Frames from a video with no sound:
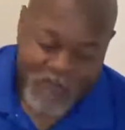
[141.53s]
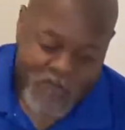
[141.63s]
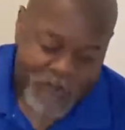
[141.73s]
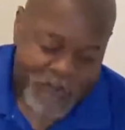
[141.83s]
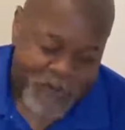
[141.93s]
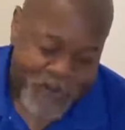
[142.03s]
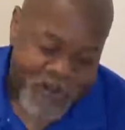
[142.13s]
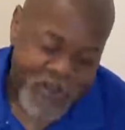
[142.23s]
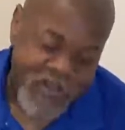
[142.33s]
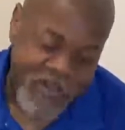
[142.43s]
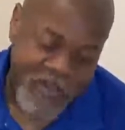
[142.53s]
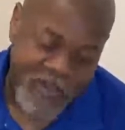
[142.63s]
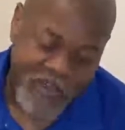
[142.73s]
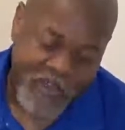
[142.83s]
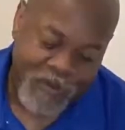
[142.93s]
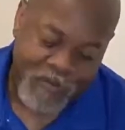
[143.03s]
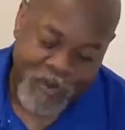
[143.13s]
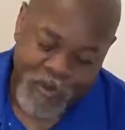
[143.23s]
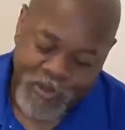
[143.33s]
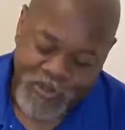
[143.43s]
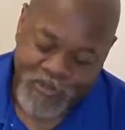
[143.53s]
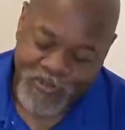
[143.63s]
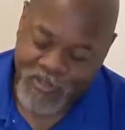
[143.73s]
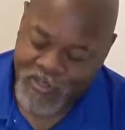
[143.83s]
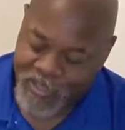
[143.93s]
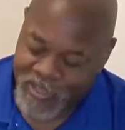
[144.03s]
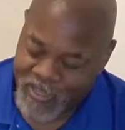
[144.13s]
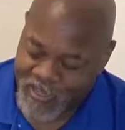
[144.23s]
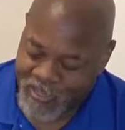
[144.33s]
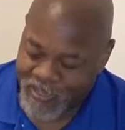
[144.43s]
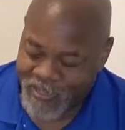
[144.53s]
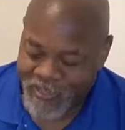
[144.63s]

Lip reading: I've ever purchased a